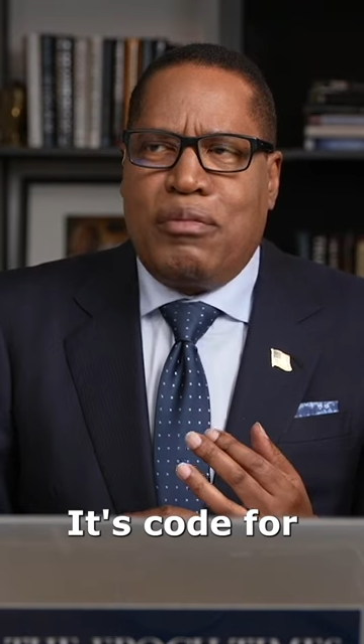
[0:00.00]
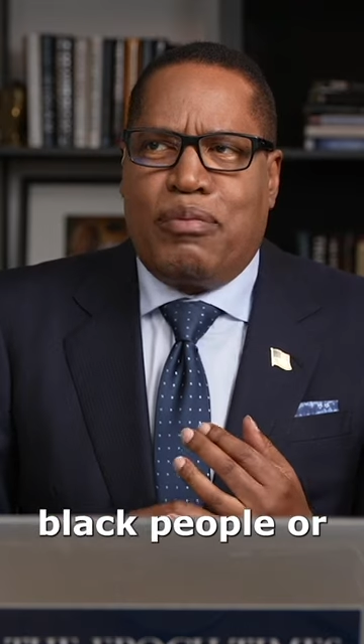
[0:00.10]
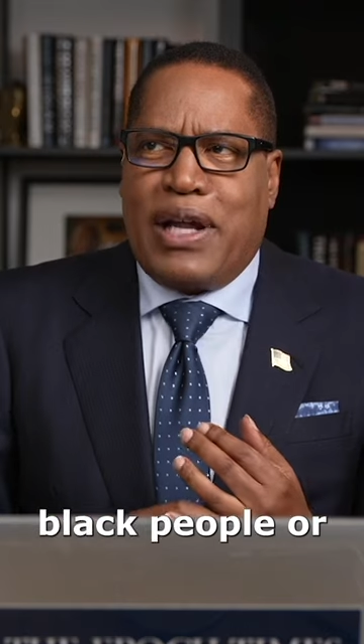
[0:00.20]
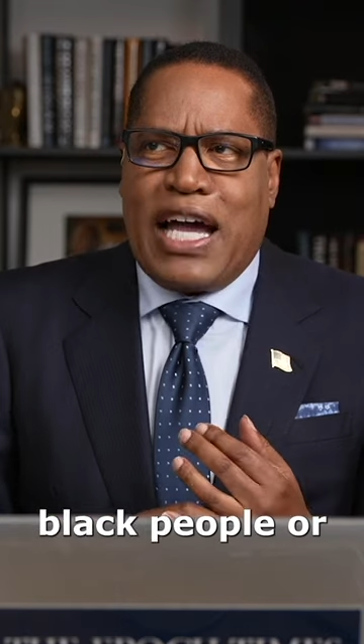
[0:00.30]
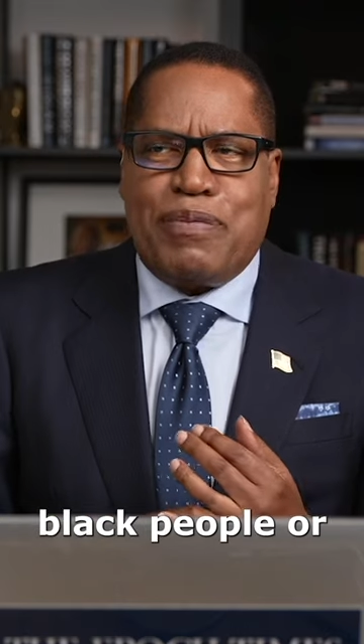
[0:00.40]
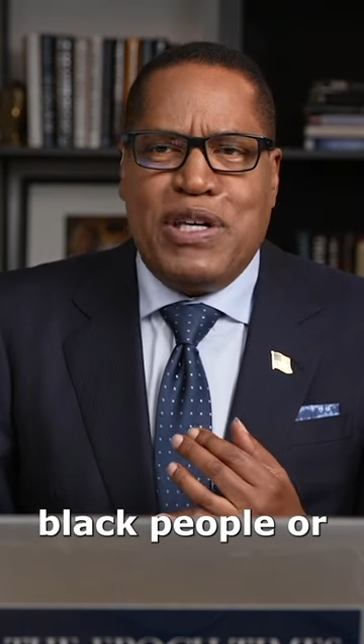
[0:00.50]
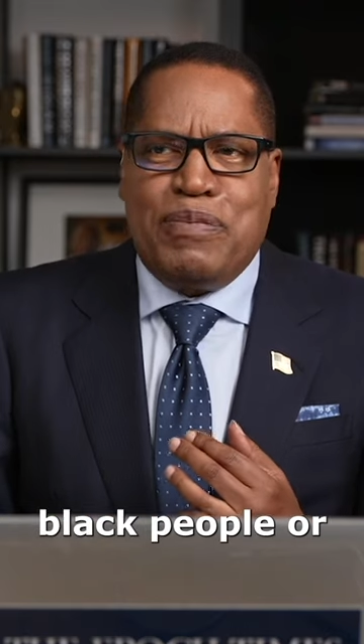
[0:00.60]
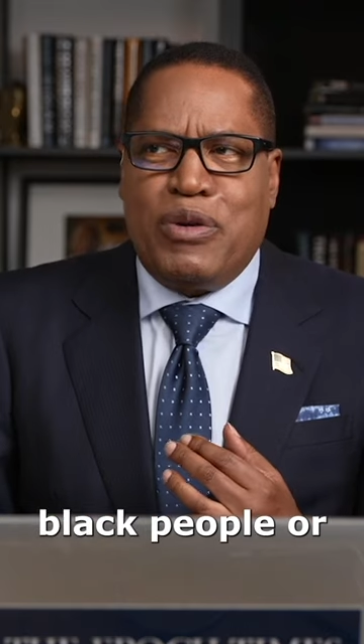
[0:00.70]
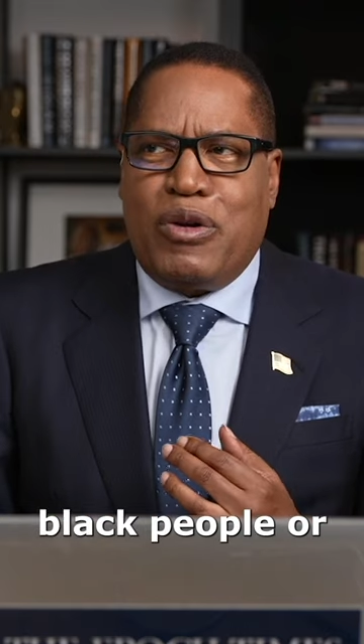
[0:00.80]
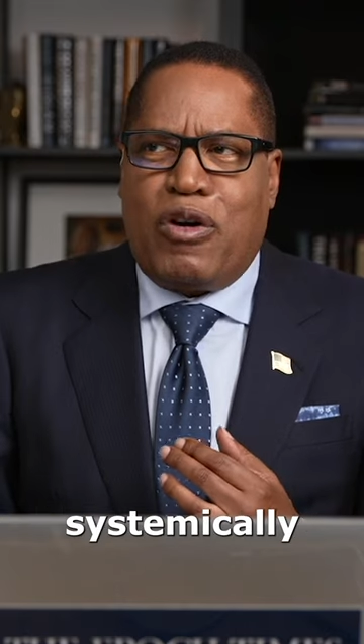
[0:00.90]
black
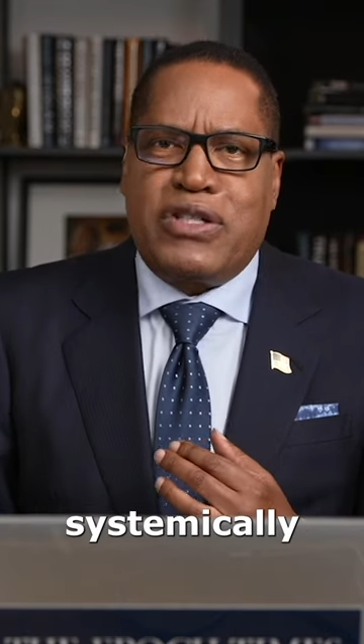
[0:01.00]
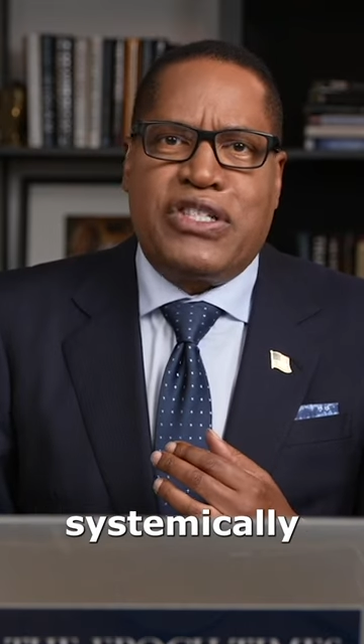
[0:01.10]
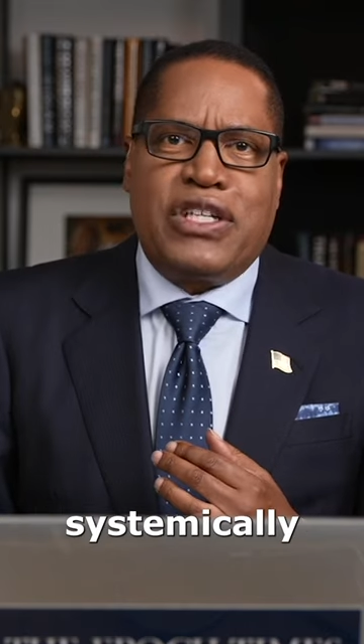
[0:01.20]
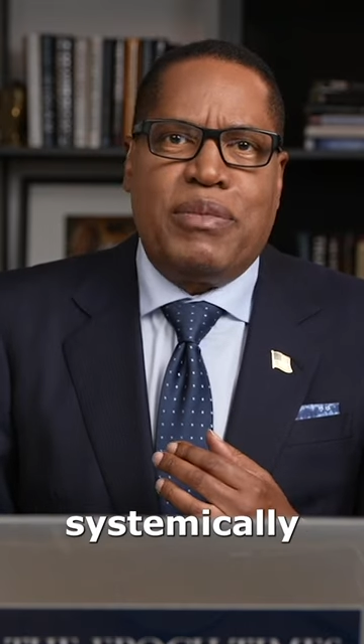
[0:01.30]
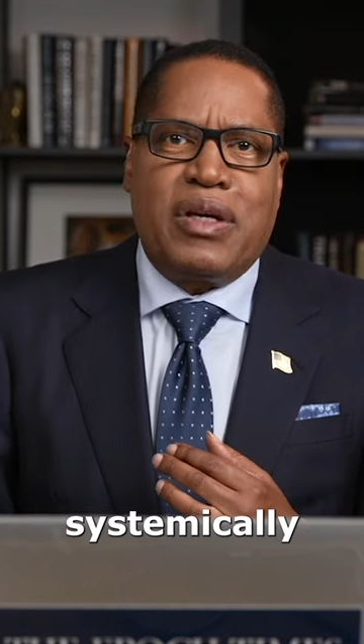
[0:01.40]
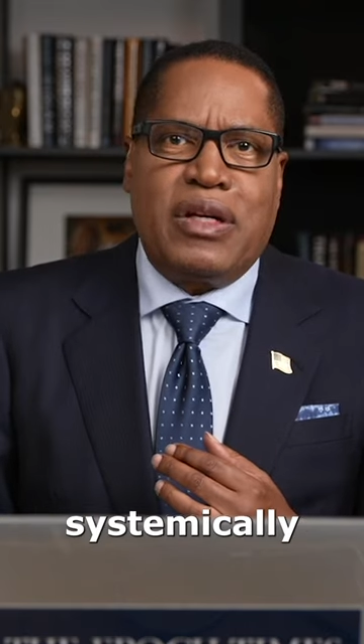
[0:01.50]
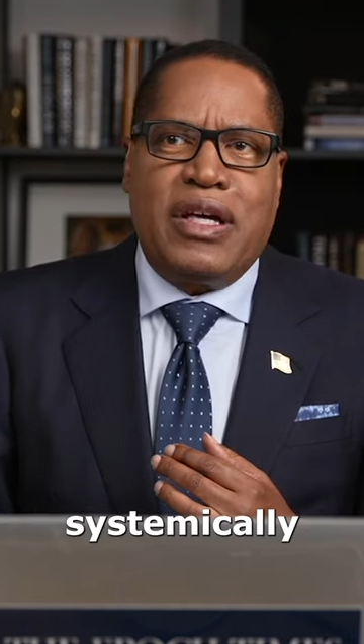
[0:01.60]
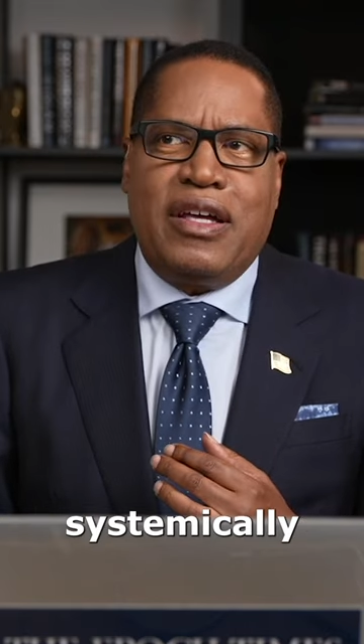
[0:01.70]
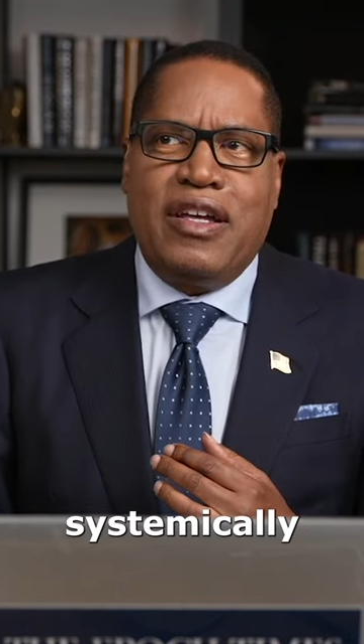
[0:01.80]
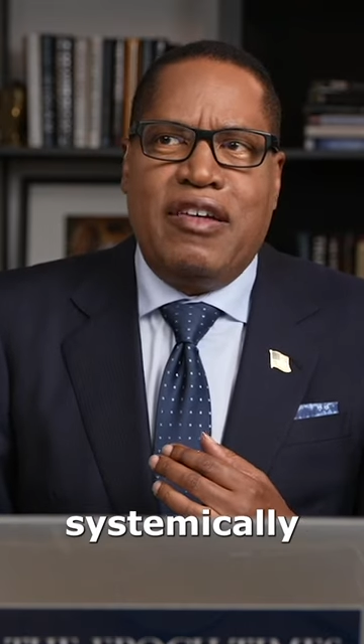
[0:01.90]
people are
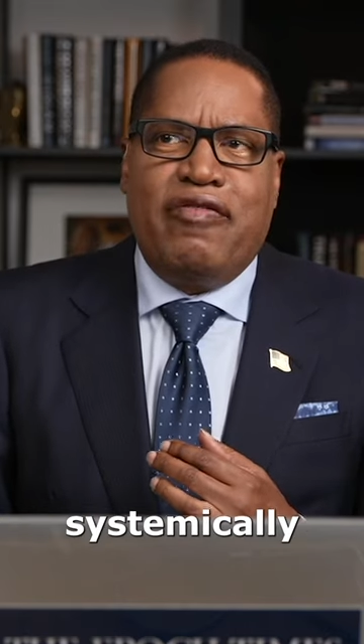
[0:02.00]
systemically